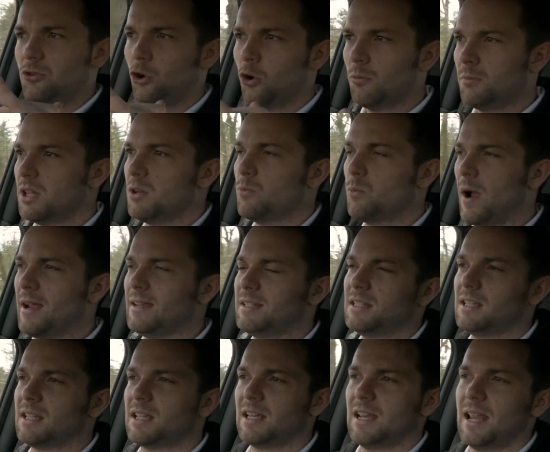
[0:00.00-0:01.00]
normally
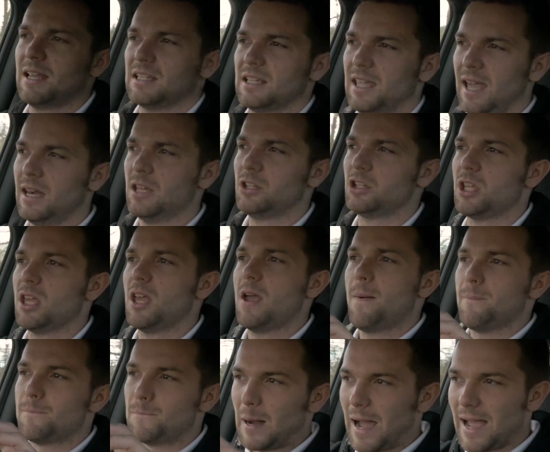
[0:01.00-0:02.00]
wasted kinetic energy
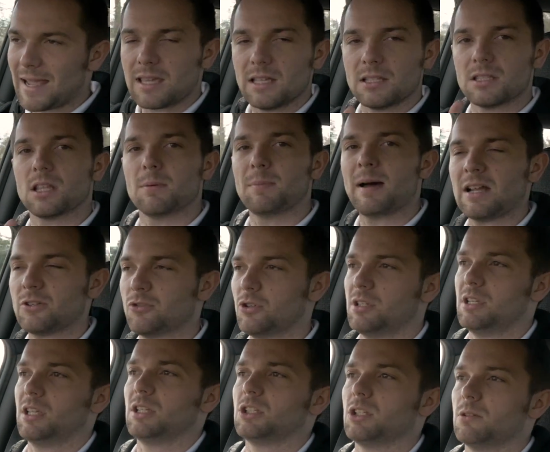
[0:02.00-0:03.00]
back into the
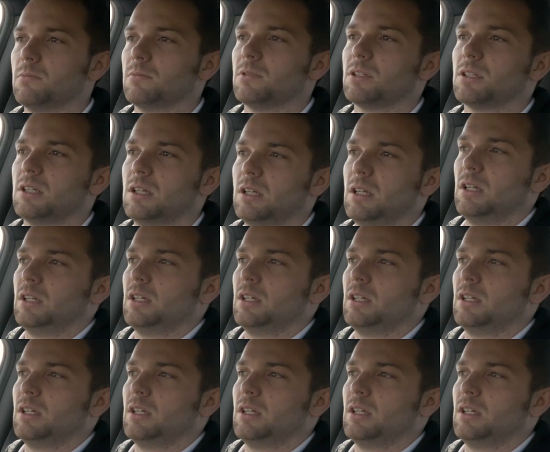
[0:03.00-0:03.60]
battery systems.